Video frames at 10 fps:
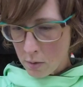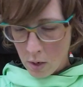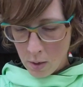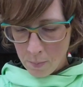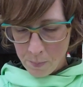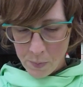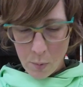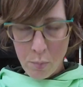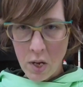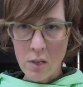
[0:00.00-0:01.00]

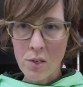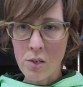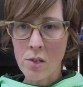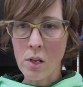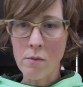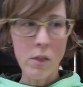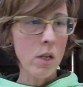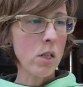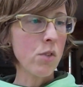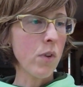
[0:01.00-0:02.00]
The base is lovely.
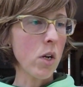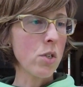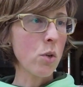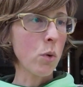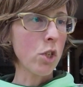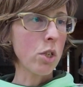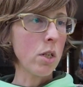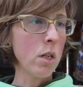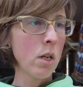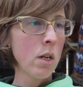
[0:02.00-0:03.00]
It's very
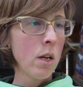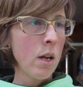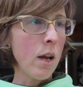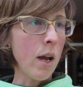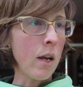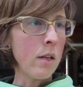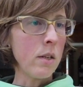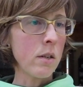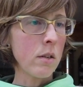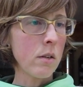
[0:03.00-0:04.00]
squishy
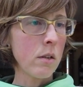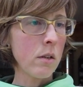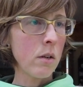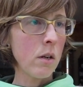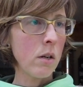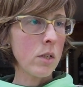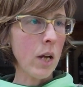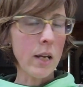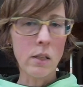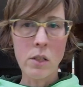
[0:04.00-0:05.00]
and
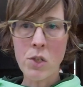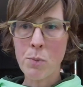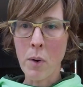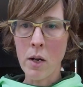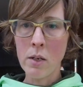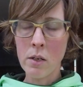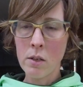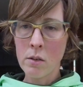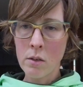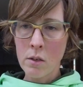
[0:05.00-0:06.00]
tightly spun.
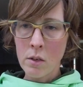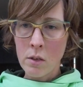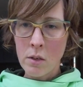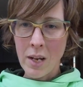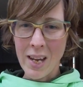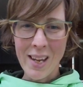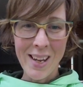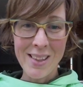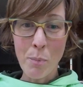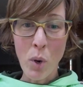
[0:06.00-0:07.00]

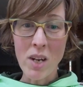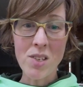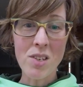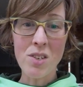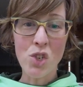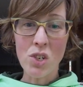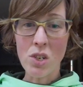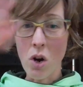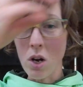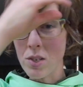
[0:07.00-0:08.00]
And the price is just
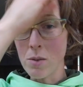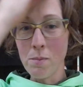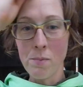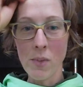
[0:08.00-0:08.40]
awesome.